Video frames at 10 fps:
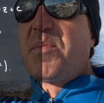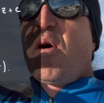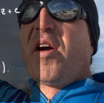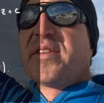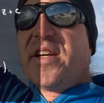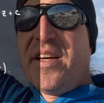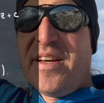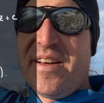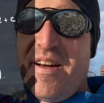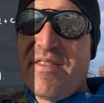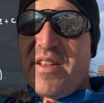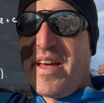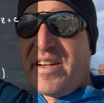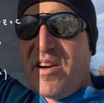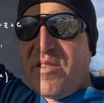part of the
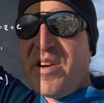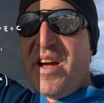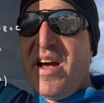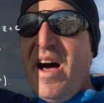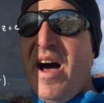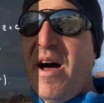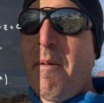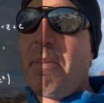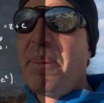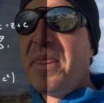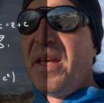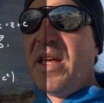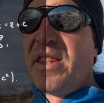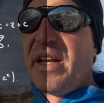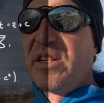light cone um,
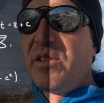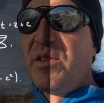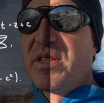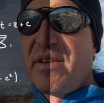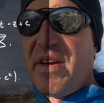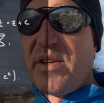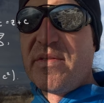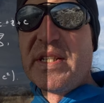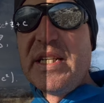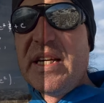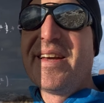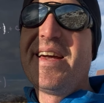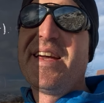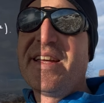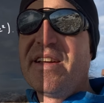that includes a value of t
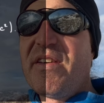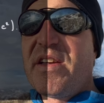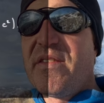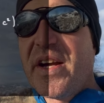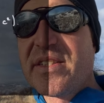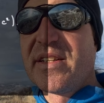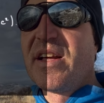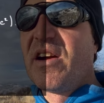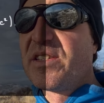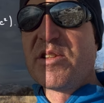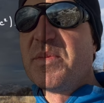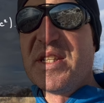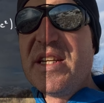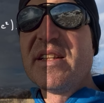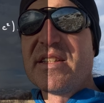and a value of x, or excuse me,
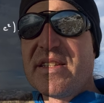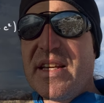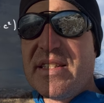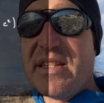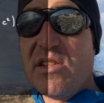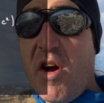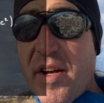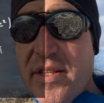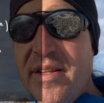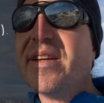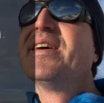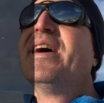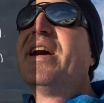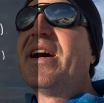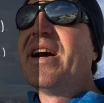z, let's say z naught.
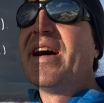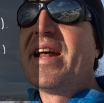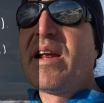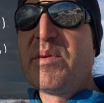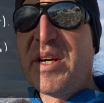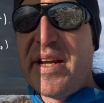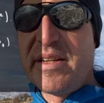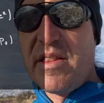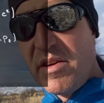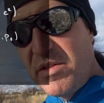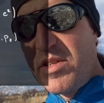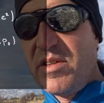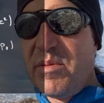Uh, and how do we connect those two?